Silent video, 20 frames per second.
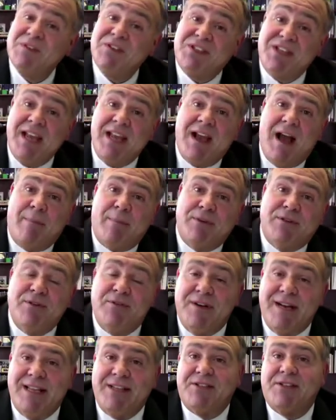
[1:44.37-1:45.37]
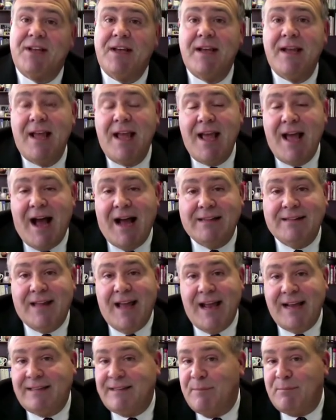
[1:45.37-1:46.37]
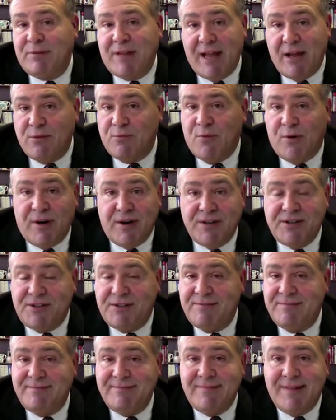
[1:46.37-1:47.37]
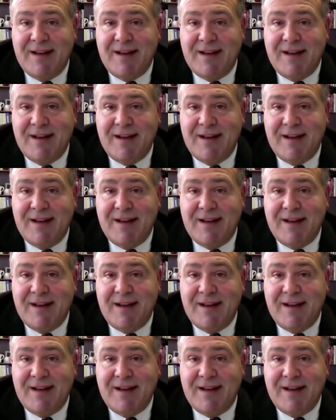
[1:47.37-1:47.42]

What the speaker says: seeing opportunities. I like the play on words,